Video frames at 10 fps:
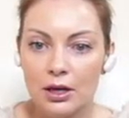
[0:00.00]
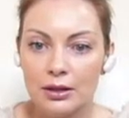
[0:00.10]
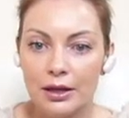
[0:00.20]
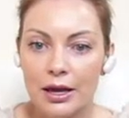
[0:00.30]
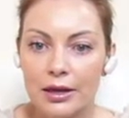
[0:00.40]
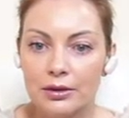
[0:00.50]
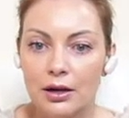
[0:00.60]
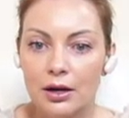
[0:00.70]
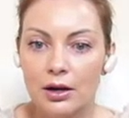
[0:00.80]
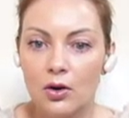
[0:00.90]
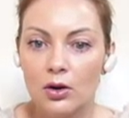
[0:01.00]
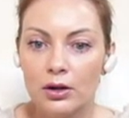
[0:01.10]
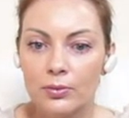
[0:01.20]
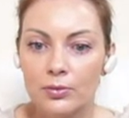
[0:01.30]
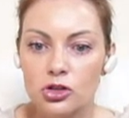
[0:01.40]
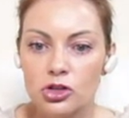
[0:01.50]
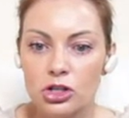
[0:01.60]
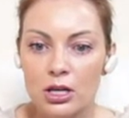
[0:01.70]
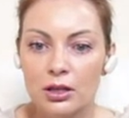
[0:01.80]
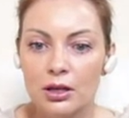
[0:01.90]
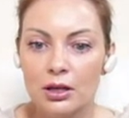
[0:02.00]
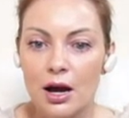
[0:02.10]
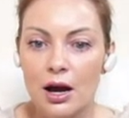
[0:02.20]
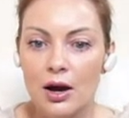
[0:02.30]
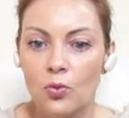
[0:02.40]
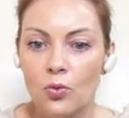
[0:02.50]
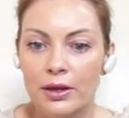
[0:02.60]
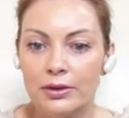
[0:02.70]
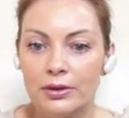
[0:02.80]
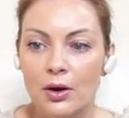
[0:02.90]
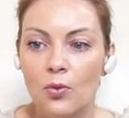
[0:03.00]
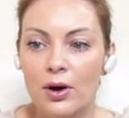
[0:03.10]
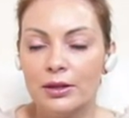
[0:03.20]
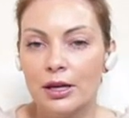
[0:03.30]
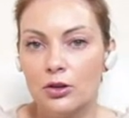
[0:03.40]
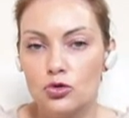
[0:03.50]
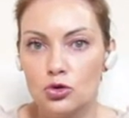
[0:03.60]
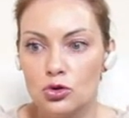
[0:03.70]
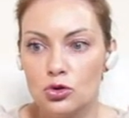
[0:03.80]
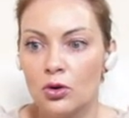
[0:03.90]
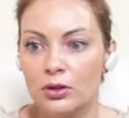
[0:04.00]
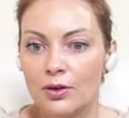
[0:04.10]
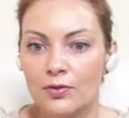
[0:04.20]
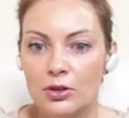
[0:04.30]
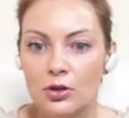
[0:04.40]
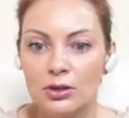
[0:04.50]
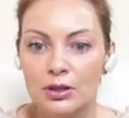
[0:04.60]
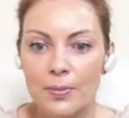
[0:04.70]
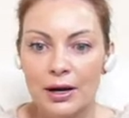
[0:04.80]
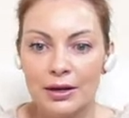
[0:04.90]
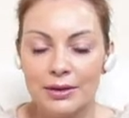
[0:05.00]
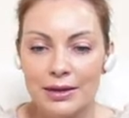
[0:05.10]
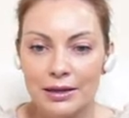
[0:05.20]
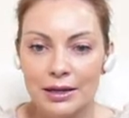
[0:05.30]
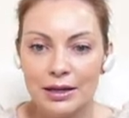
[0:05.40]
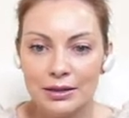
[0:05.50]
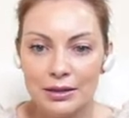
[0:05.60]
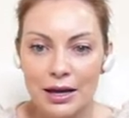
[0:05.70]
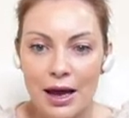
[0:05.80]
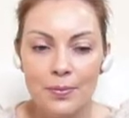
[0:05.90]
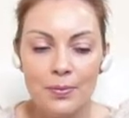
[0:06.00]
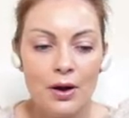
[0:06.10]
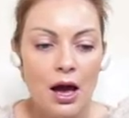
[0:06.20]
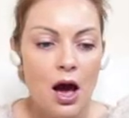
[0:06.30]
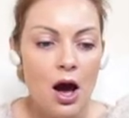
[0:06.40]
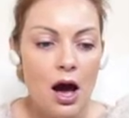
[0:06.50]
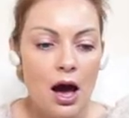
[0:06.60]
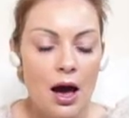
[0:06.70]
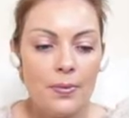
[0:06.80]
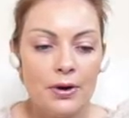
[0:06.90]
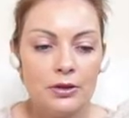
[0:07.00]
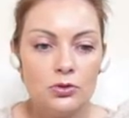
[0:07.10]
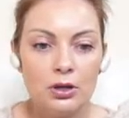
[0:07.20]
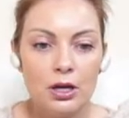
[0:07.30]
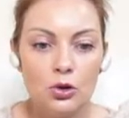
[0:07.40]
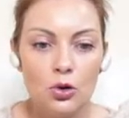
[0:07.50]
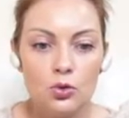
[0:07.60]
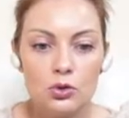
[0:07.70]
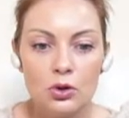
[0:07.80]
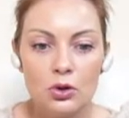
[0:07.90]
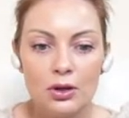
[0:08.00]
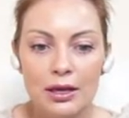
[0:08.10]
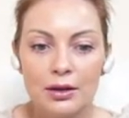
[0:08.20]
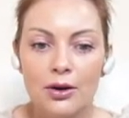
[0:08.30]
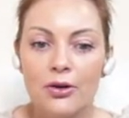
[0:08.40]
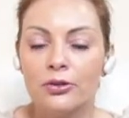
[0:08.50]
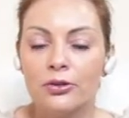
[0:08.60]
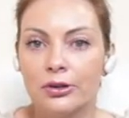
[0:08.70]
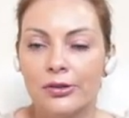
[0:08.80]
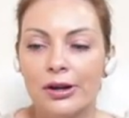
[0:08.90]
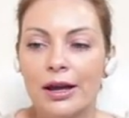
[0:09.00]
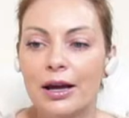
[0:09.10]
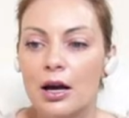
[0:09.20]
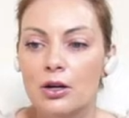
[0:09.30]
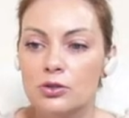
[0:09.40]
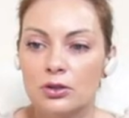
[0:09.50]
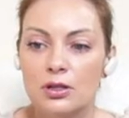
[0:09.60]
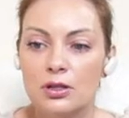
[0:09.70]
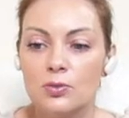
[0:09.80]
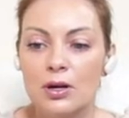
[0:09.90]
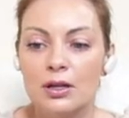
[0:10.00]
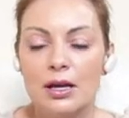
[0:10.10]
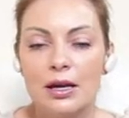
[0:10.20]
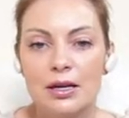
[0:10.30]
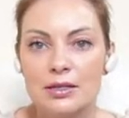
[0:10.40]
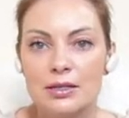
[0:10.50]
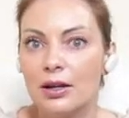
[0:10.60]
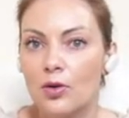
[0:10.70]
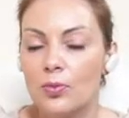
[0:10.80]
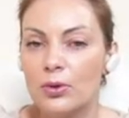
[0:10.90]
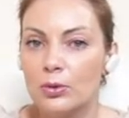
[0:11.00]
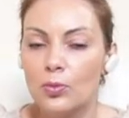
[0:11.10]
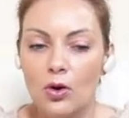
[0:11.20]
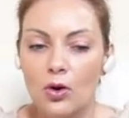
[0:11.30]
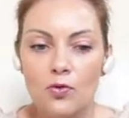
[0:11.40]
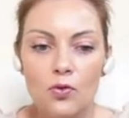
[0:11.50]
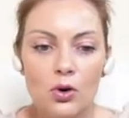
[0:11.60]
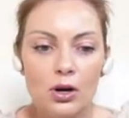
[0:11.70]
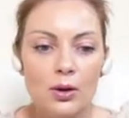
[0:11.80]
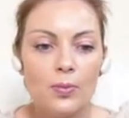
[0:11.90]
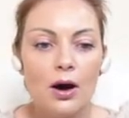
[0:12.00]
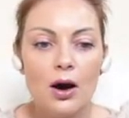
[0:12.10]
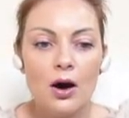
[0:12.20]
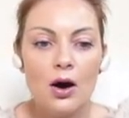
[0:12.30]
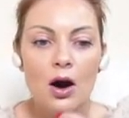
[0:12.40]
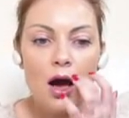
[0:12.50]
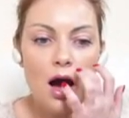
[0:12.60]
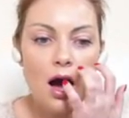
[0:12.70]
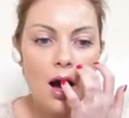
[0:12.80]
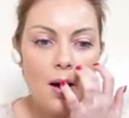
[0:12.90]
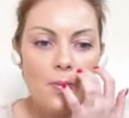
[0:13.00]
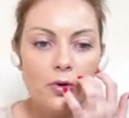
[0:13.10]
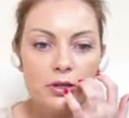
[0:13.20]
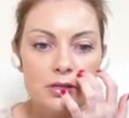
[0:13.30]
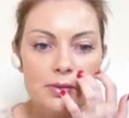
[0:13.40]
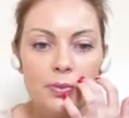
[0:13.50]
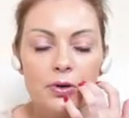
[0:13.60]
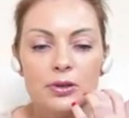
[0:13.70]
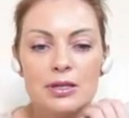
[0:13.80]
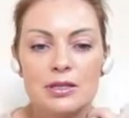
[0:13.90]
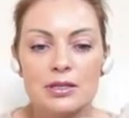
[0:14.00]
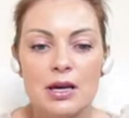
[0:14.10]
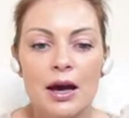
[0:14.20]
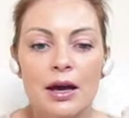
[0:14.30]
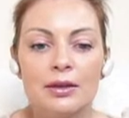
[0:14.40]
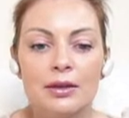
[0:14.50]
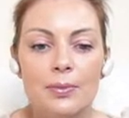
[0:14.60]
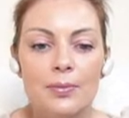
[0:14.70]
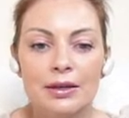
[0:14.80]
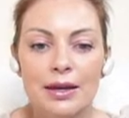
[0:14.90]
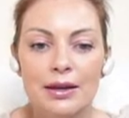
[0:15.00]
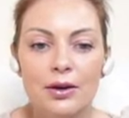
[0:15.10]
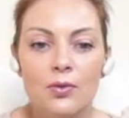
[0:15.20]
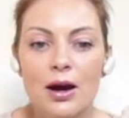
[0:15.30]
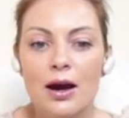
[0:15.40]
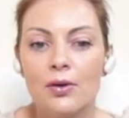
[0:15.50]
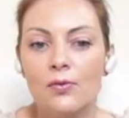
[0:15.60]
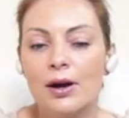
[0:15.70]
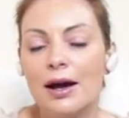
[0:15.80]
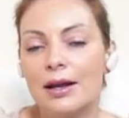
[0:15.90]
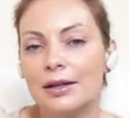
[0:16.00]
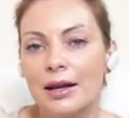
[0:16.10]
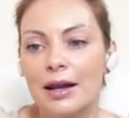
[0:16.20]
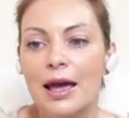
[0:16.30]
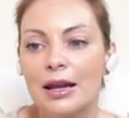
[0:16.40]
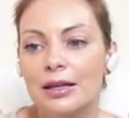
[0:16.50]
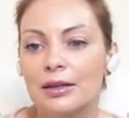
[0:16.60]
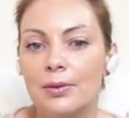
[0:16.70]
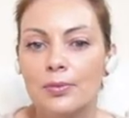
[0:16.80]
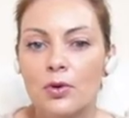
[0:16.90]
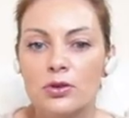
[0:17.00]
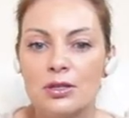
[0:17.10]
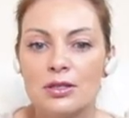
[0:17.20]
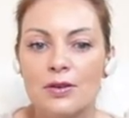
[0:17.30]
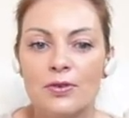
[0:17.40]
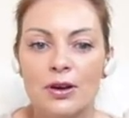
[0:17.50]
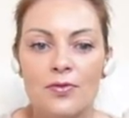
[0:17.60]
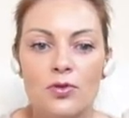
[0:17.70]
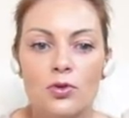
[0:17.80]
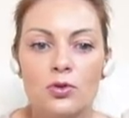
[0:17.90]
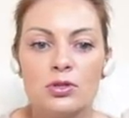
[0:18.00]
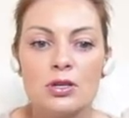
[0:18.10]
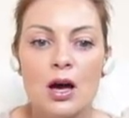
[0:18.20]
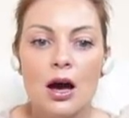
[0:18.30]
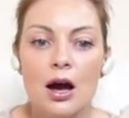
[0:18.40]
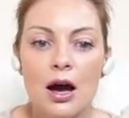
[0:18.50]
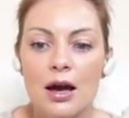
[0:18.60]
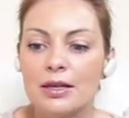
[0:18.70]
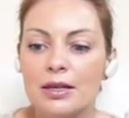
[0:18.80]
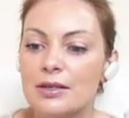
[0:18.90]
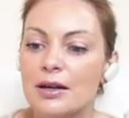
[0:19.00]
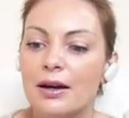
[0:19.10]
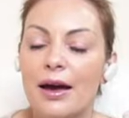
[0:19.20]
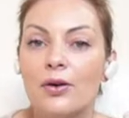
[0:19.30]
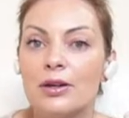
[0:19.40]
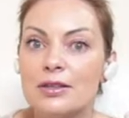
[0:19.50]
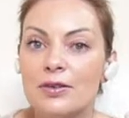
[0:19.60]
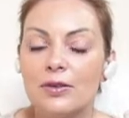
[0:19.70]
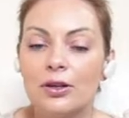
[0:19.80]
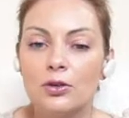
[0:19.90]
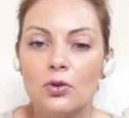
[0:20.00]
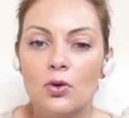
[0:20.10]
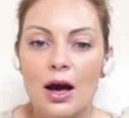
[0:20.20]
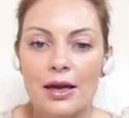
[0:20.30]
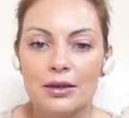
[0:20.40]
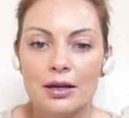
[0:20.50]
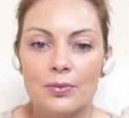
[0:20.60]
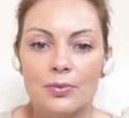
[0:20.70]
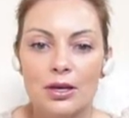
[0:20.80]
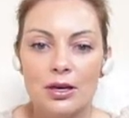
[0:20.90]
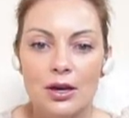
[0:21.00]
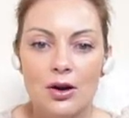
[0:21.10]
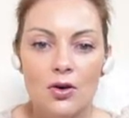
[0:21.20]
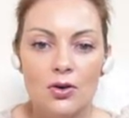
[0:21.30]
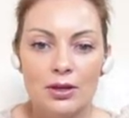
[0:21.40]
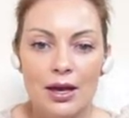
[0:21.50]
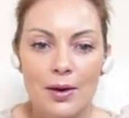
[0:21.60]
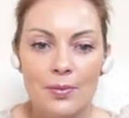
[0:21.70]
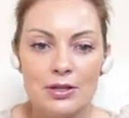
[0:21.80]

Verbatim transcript: you can get the rolling machine uh, with the one that you saw in the video, the magnetic type uh, but you can also get hydraulic. So this one is a little bit more affordable, uh, more simple design. The magnetic one, 183 positive reviews. Uh, it's a relatively new item here on